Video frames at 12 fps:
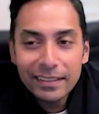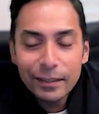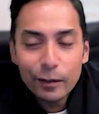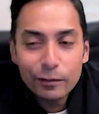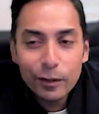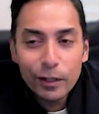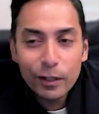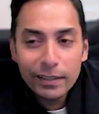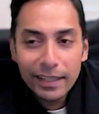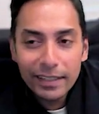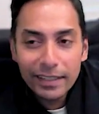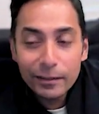the overall
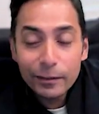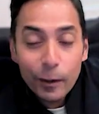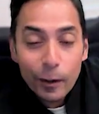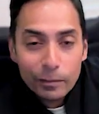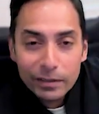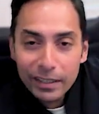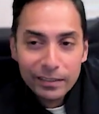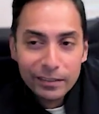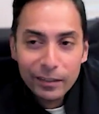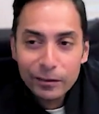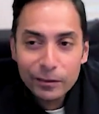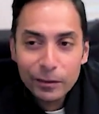data. New home
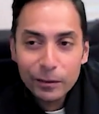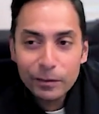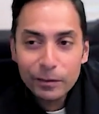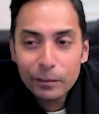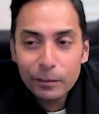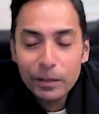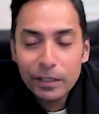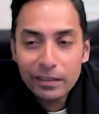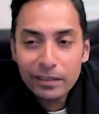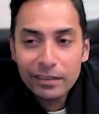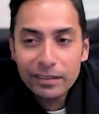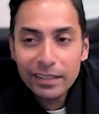sales also are
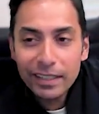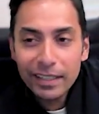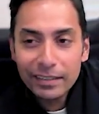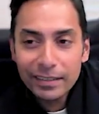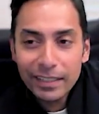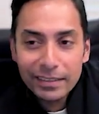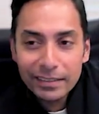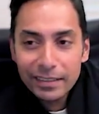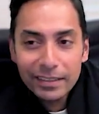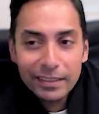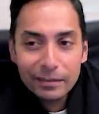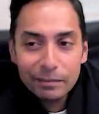weaker. That's
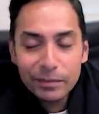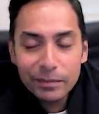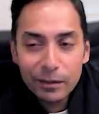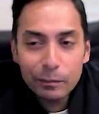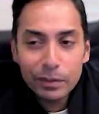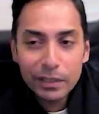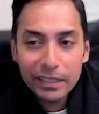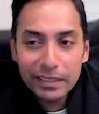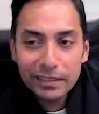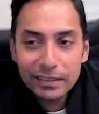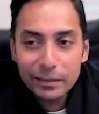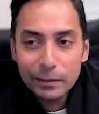going to, bleed
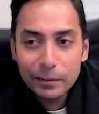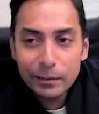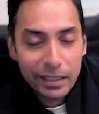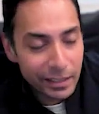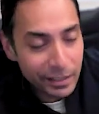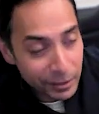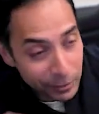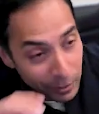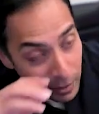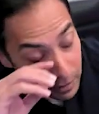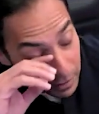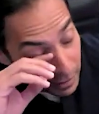into
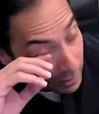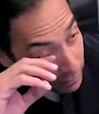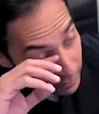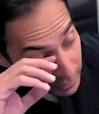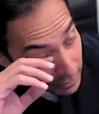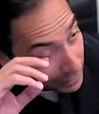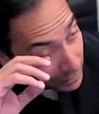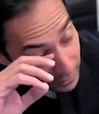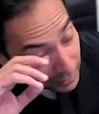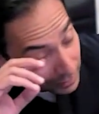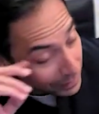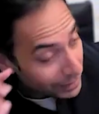construction, obviously.
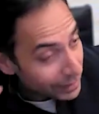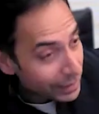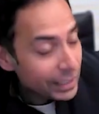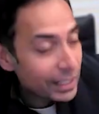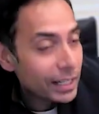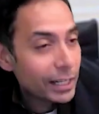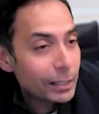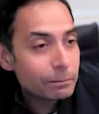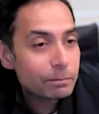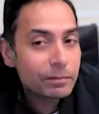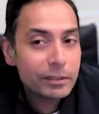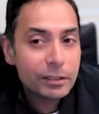
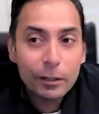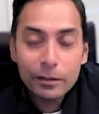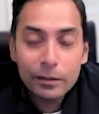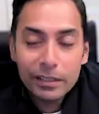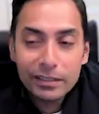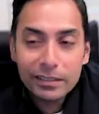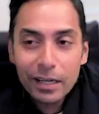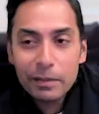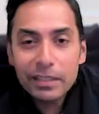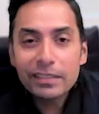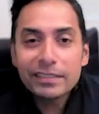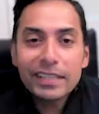So there's
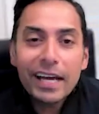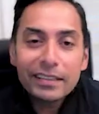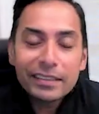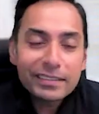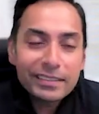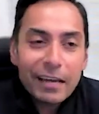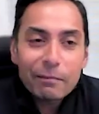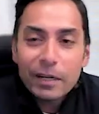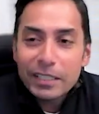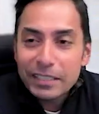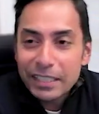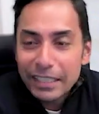not
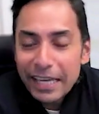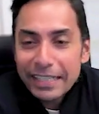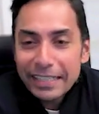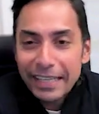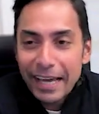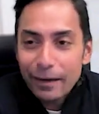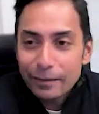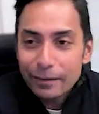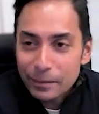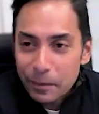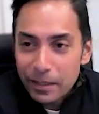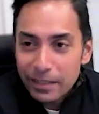much to like in the
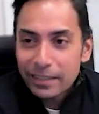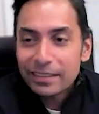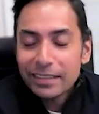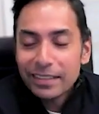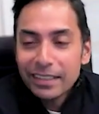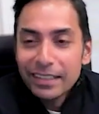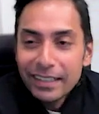housing market.